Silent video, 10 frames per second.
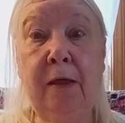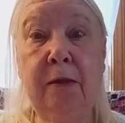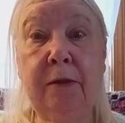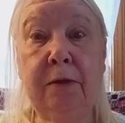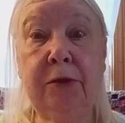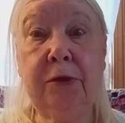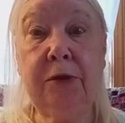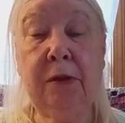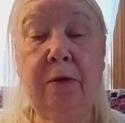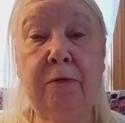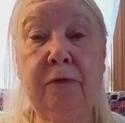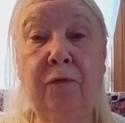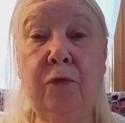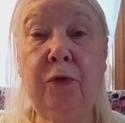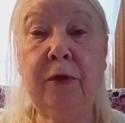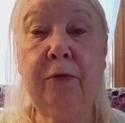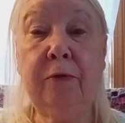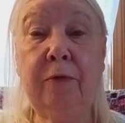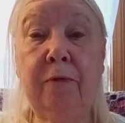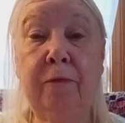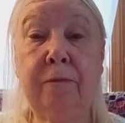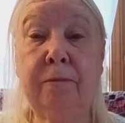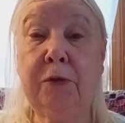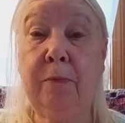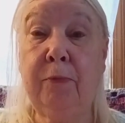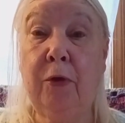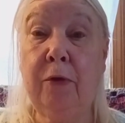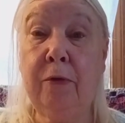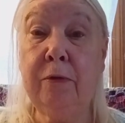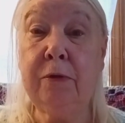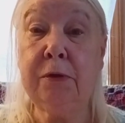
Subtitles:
and she said it was 400 and some yards,